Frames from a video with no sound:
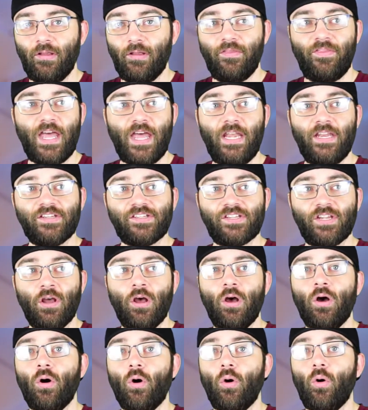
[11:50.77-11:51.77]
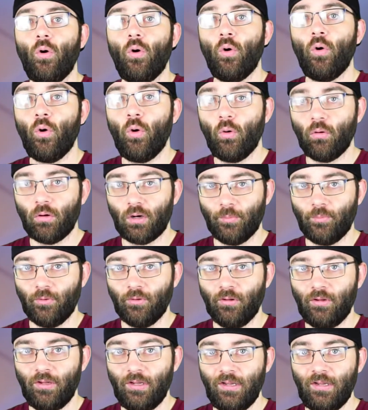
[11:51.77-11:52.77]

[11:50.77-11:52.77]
That is horrible.